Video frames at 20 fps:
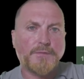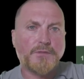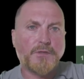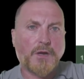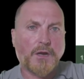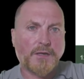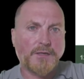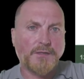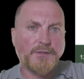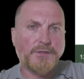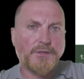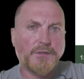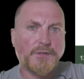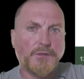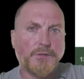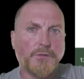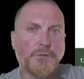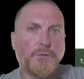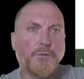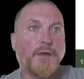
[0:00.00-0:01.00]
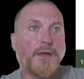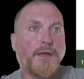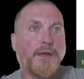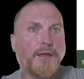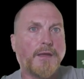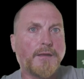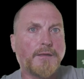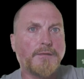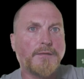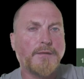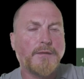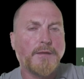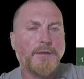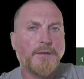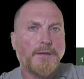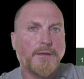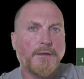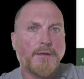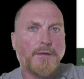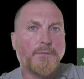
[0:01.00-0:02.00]
talking to you in,
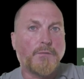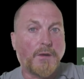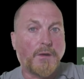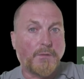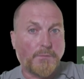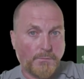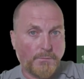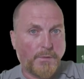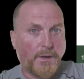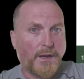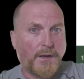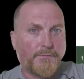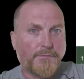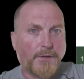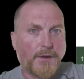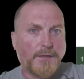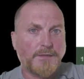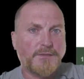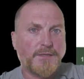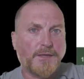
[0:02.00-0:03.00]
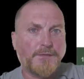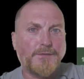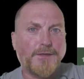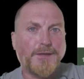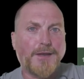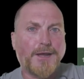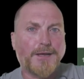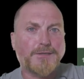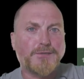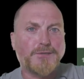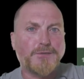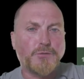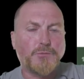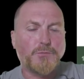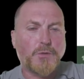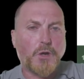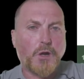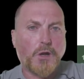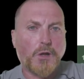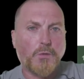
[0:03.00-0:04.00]
well, whenever I said the next
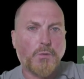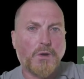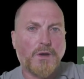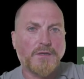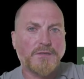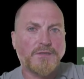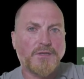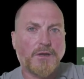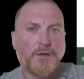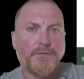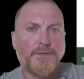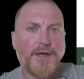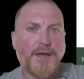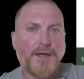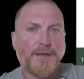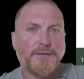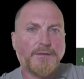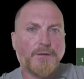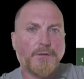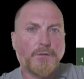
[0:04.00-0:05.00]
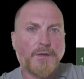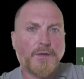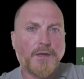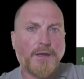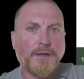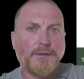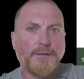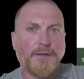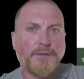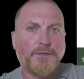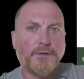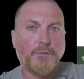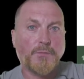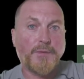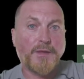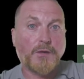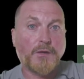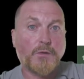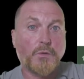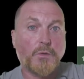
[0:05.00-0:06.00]
Zoom call was on that. Okay, there will be a